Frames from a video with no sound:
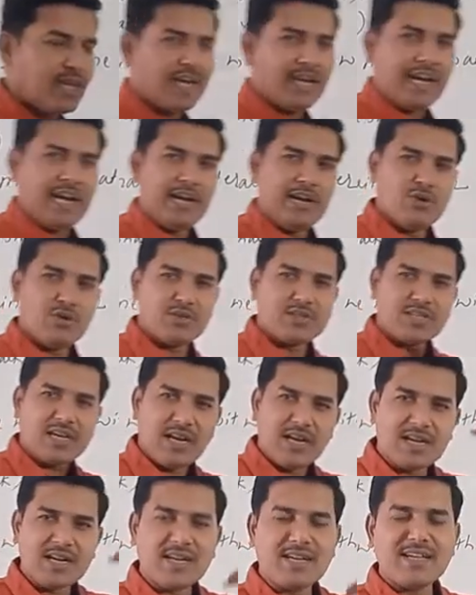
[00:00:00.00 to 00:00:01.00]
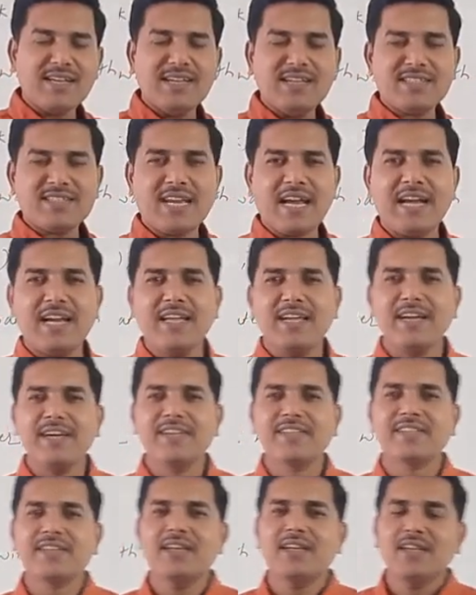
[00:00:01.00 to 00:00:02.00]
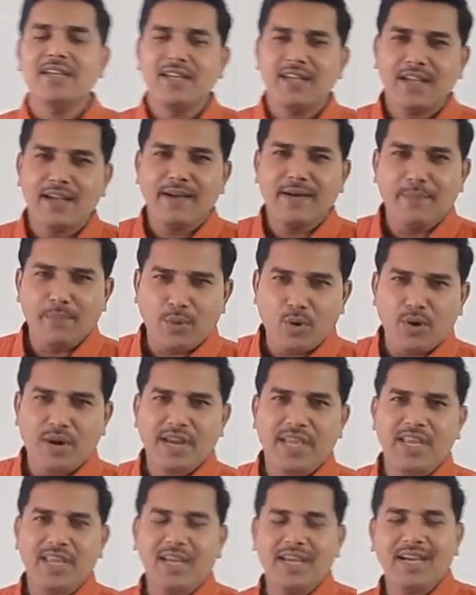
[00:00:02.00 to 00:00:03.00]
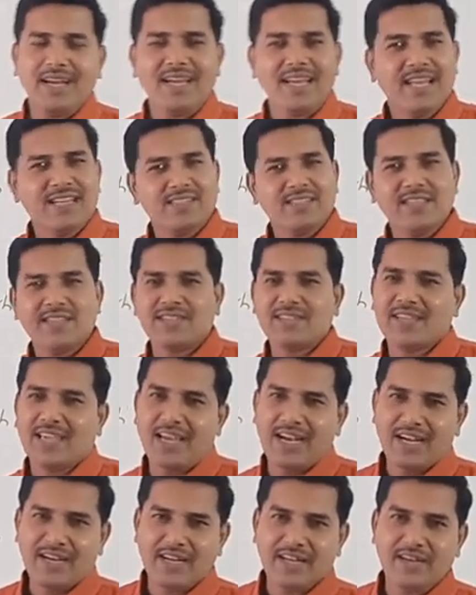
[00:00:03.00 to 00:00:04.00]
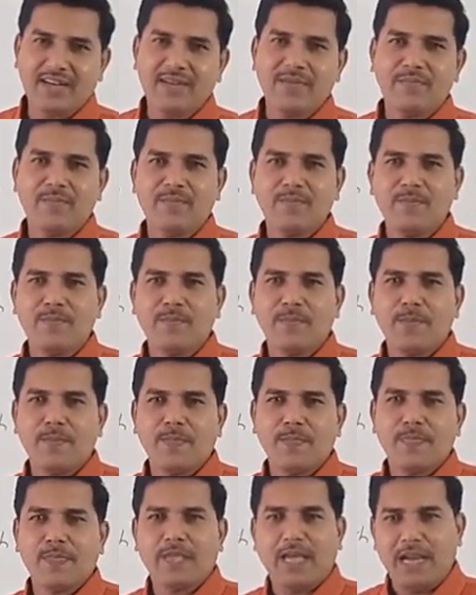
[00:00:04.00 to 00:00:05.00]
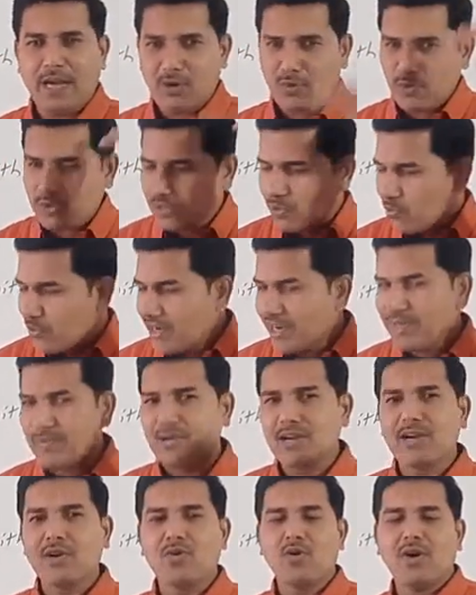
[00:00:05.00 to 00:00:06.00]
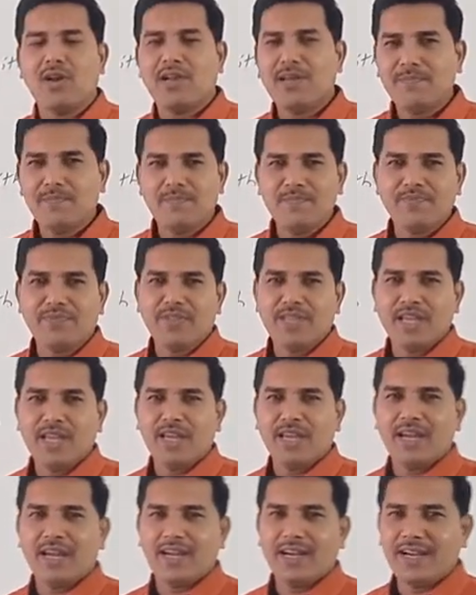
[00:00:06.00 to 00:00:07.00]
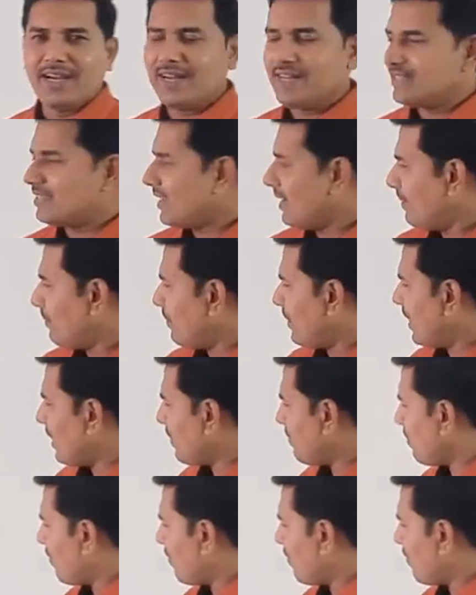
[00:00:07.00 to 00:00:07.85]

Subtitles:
Endoskeleton, inside its body it has a skeleton along with the vertebral column. It is made up